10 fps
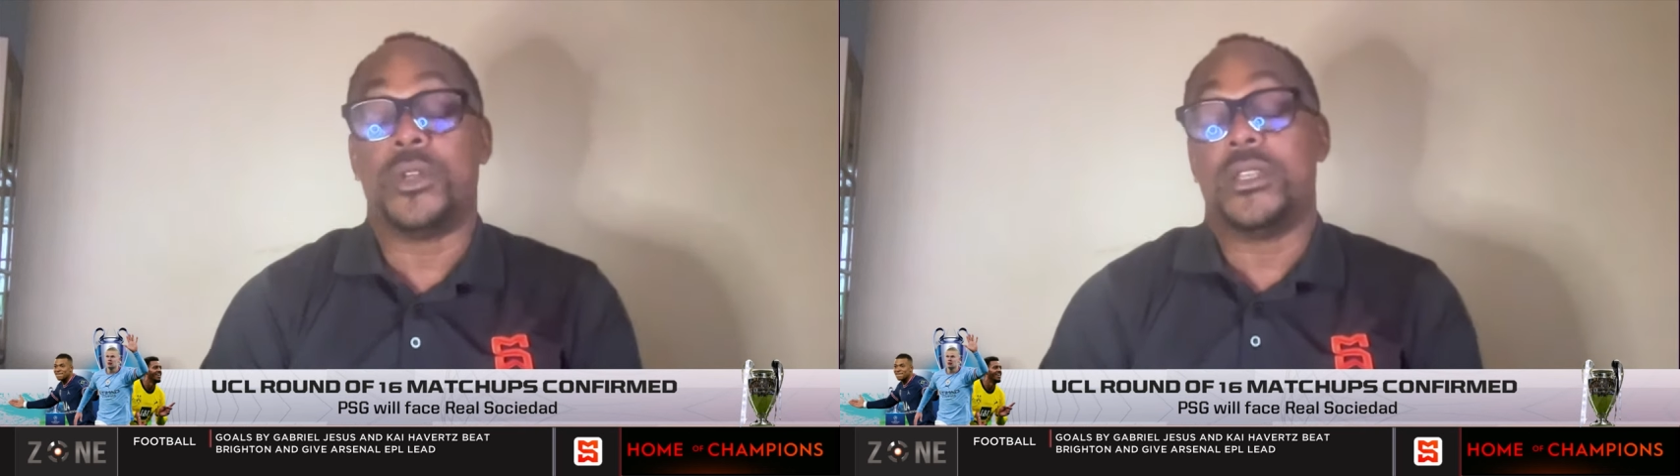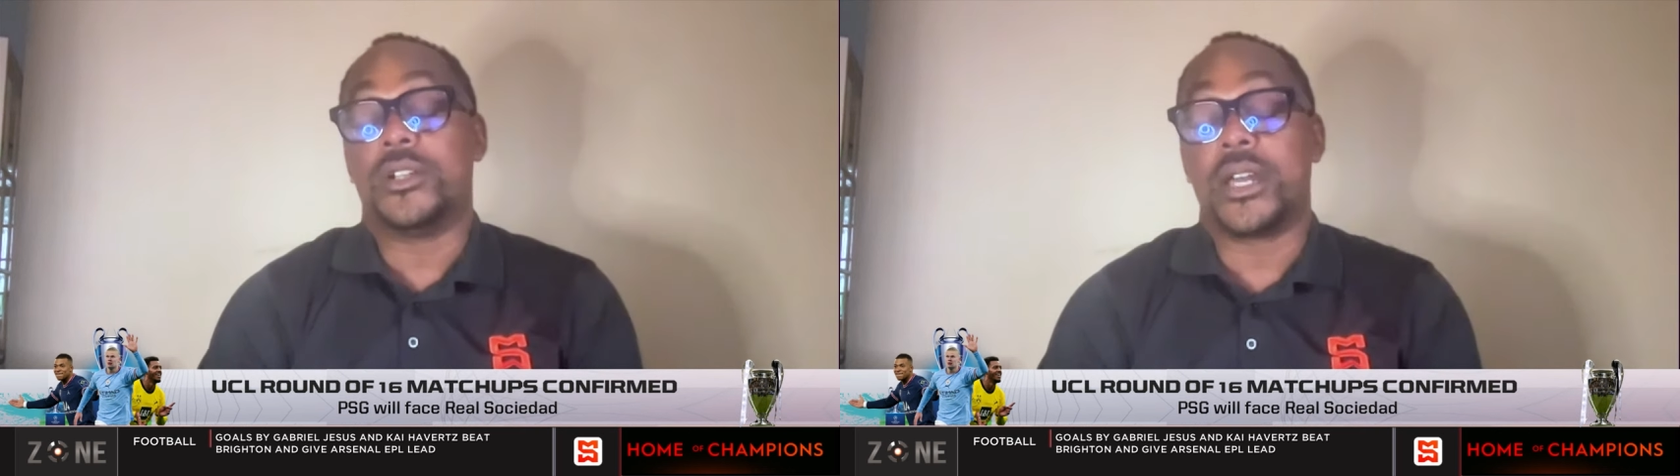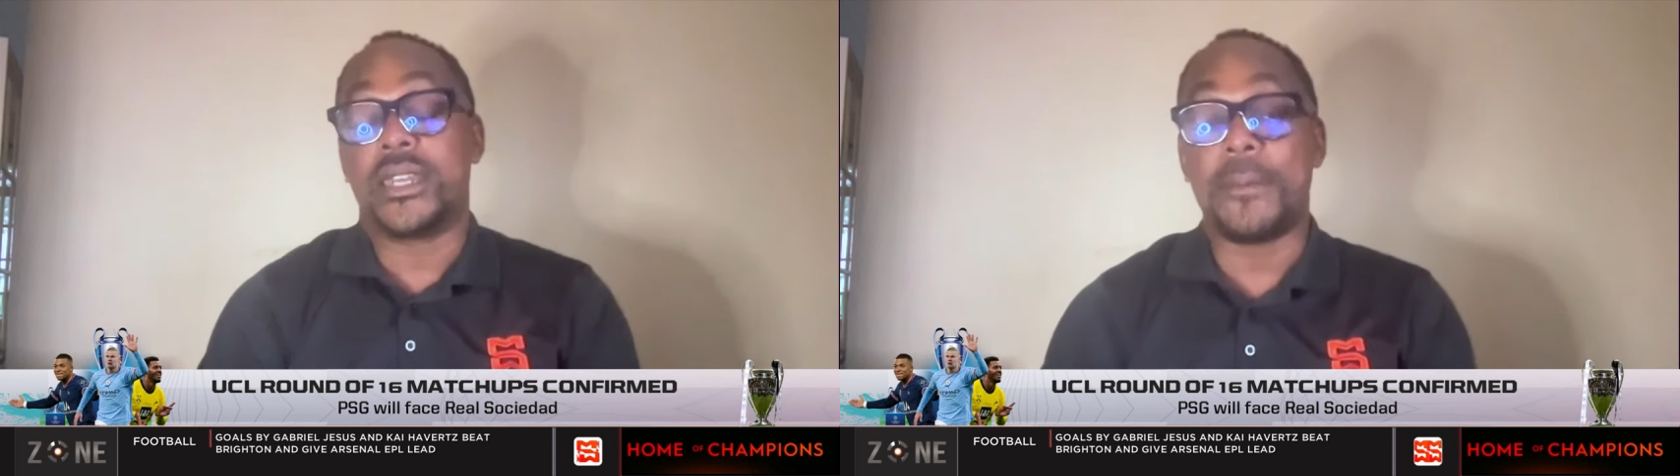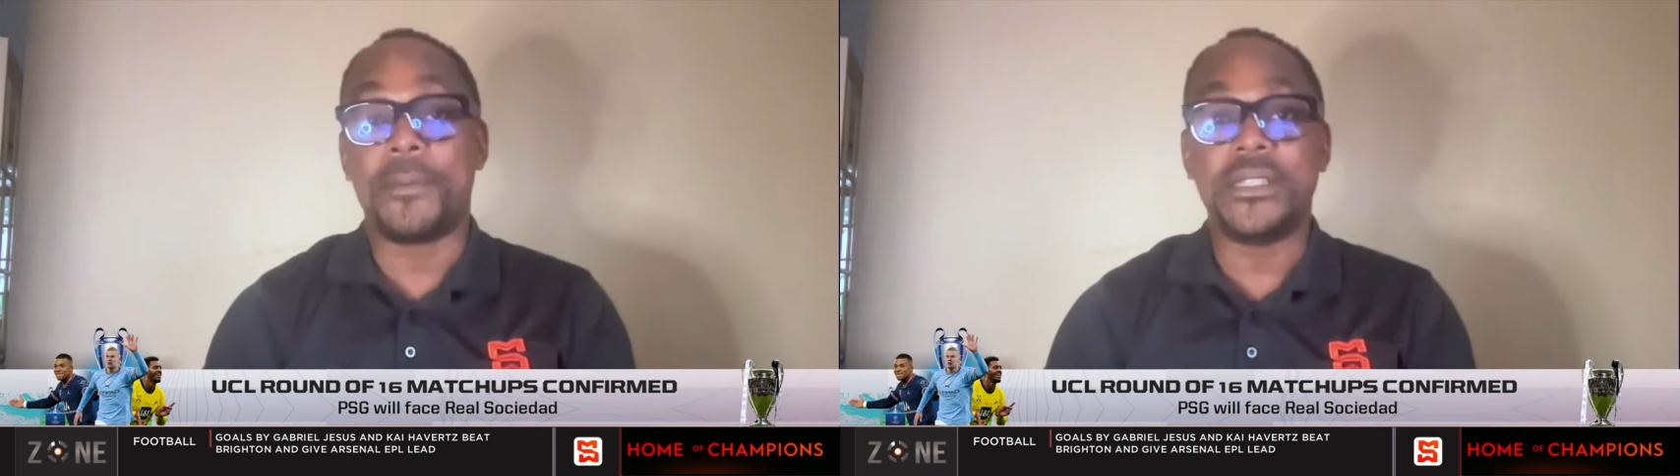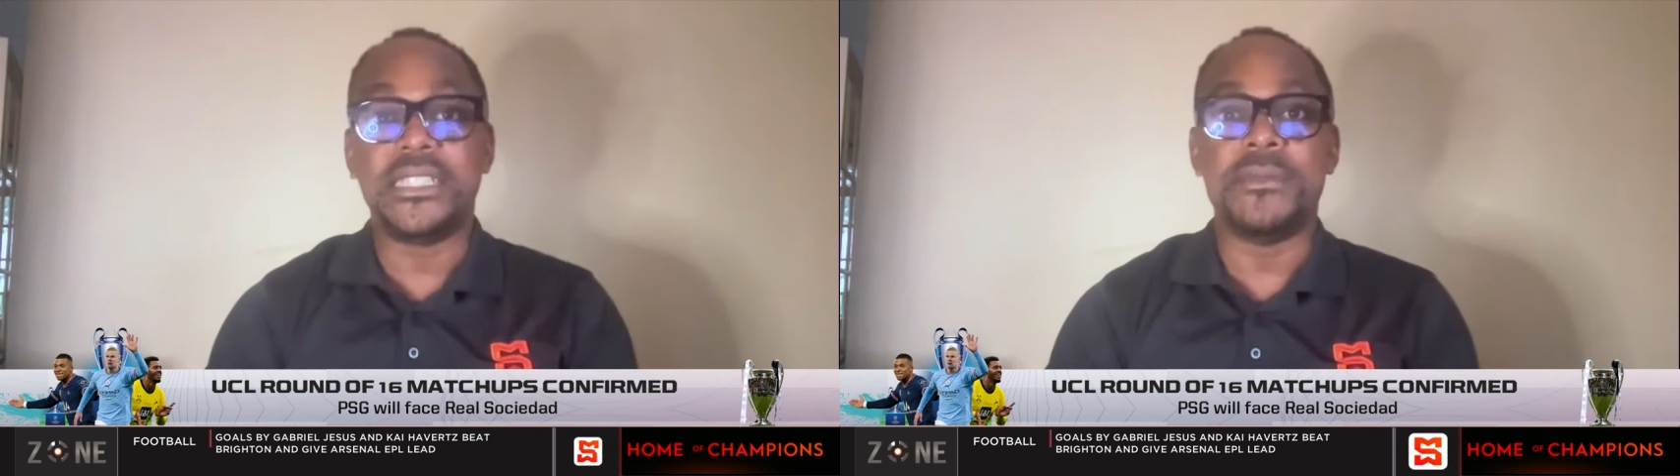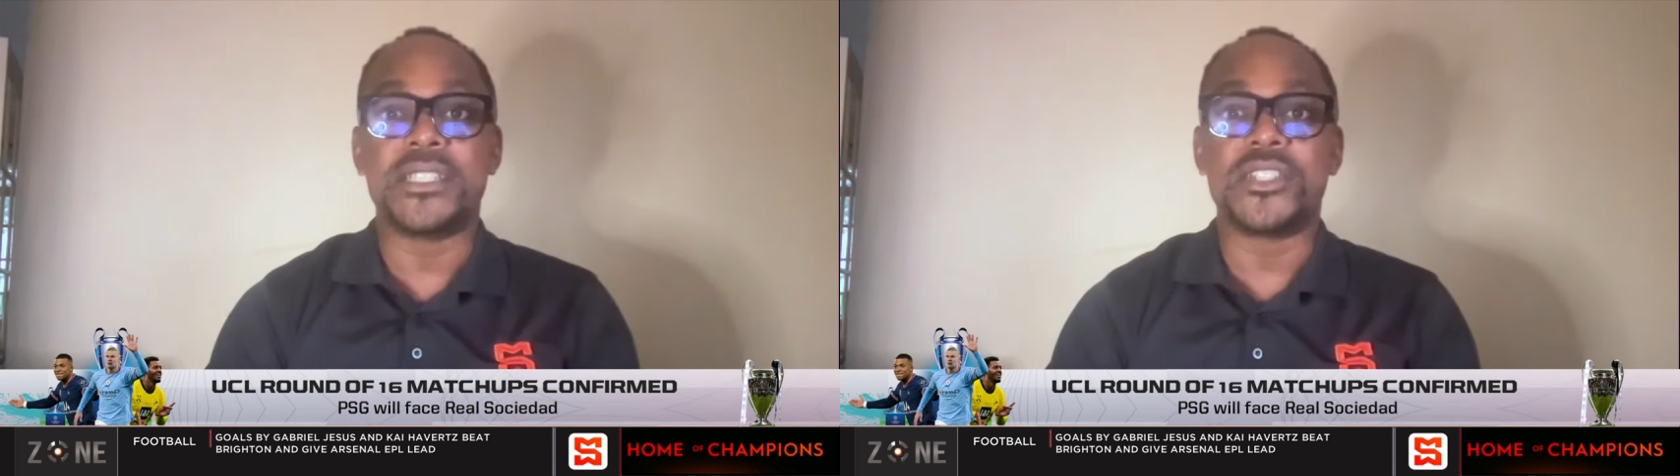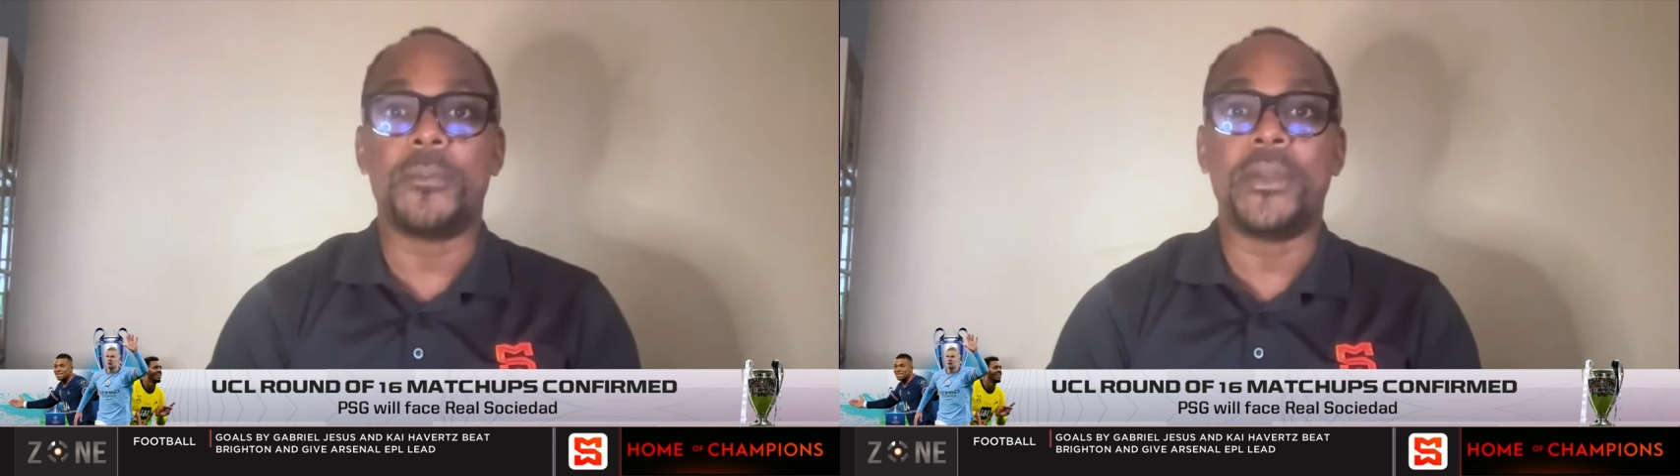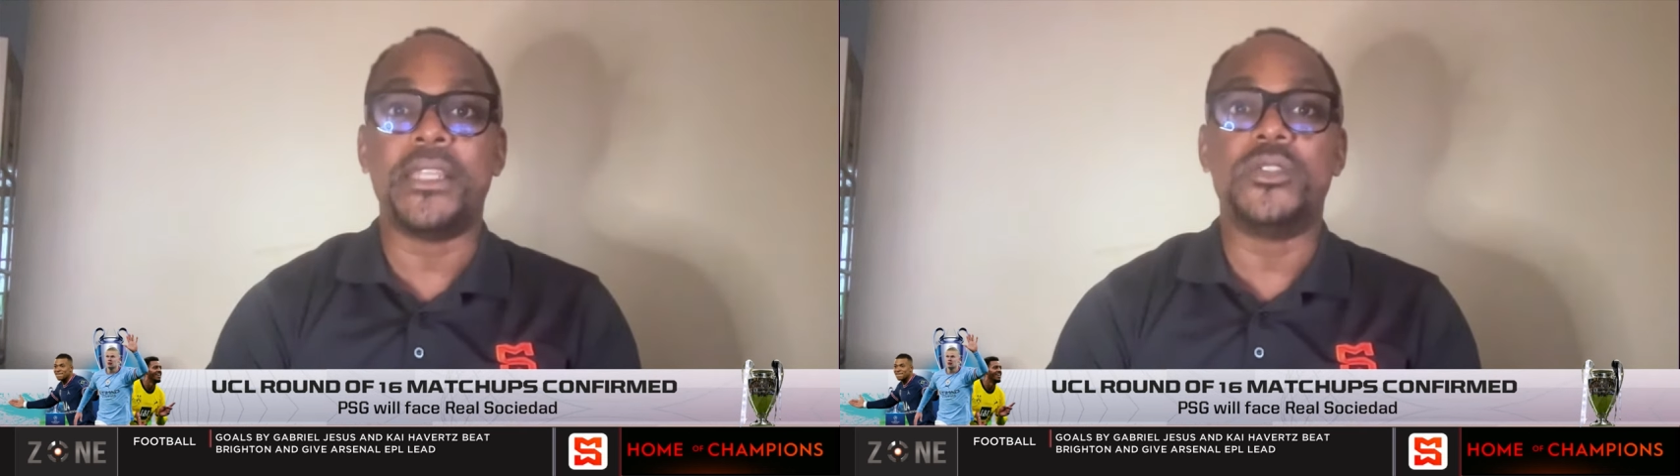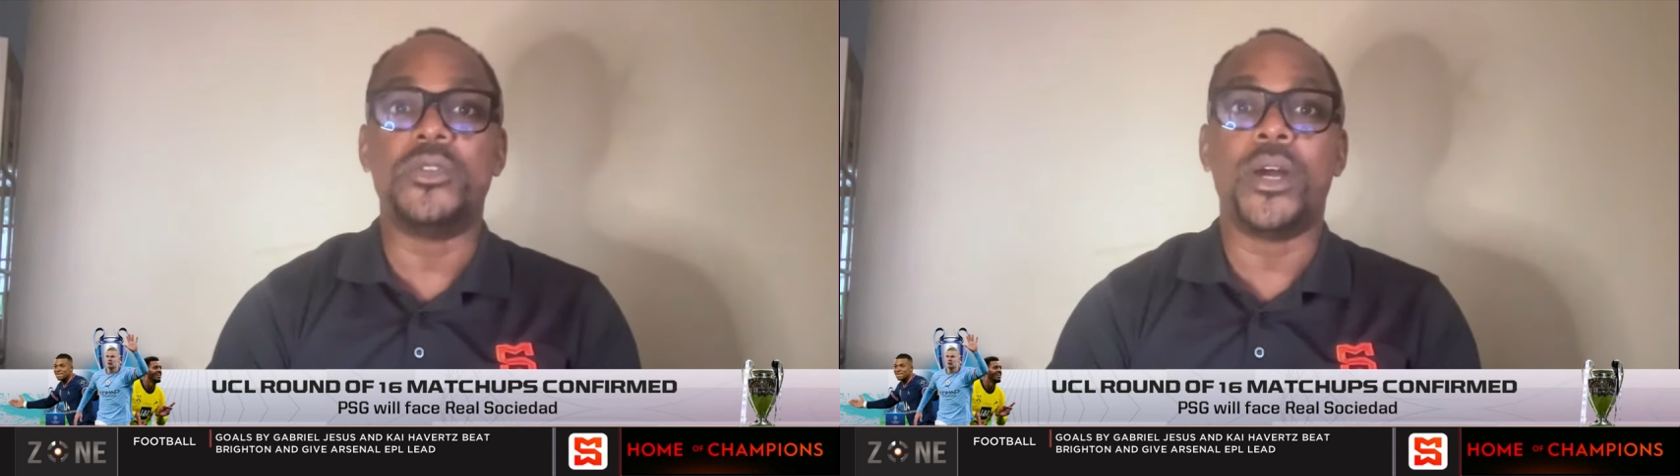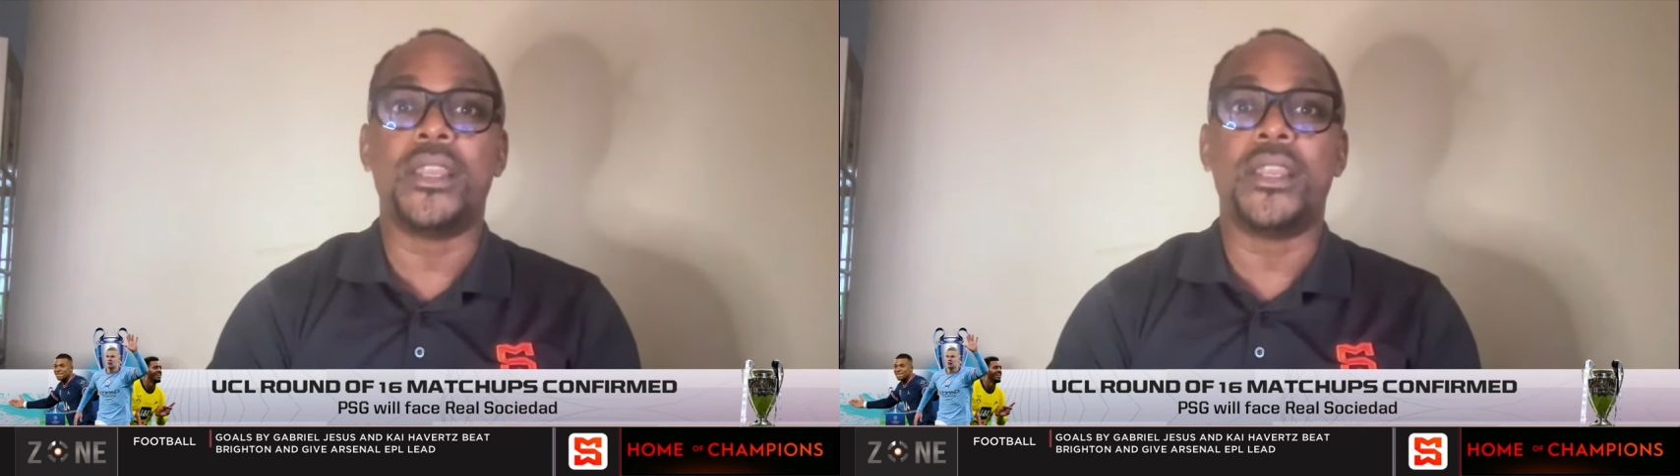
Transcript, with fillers: well, look, a Napoli team that's not playing too